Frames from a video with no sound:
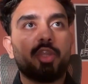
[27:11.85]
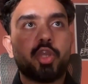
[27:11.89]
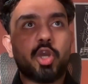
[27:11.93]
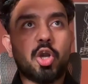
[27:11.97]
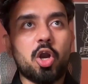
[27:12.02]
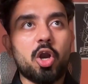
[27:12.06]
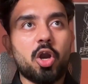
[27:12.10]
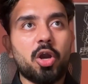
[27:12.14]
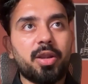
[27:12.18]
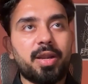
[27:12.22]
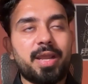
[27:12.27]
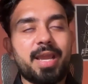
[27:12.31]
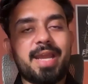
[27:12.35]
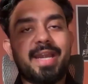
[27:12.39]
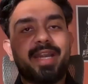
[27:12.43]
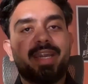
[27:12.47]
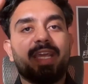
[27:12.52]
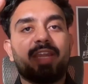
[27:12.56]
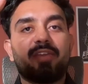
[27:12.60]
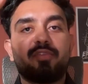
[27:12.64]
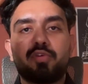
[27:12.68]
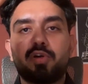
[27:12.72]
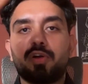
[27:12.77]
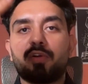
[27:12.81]
your
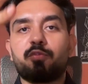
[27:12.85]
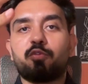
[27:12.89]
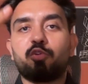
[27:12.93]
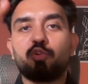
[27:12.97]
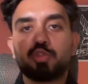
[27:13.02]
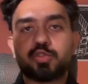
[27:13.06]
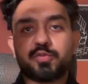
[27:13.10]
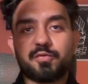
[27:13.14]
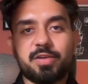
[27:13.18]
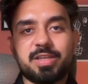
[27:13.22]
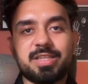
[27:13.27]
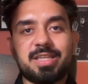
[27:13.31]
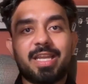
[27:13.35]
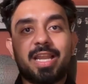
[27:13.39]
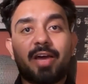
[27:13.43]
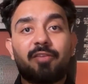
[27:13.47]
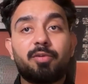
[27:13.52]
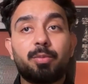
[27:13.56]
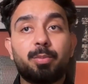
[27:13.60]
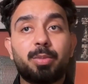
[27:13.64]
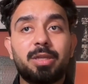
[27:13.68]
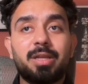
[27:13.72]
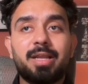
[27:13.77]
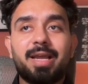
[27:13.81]
n8n workflows with
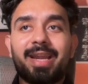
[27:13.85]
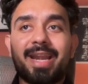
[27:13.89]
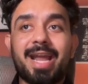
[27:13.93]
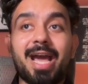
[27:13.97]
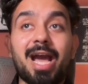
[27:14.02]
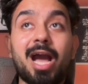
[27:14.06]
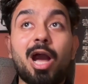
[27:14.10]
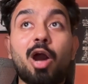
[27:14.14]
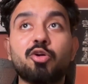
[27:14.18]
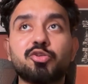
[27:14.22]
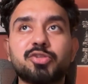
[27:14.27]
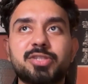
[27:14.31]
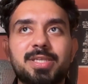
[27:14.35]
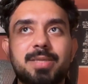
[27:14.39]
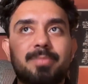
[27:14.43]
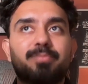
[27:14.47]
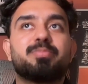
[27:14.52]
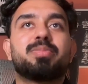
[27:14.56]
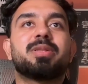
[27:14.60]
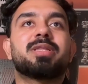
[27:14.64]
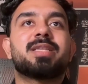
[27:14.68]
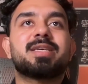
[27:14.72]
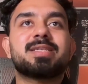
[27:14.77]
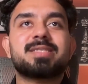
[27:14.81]
Lovable and how
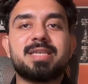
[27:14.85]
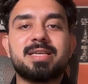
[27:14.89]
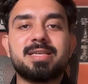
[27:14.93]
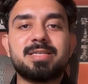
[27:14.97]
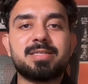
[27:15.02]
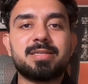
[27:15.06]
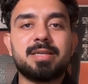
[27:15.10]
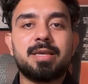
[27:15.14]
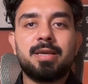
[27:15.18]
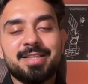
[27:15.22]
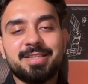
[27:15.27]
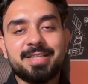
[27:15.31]
simple this is.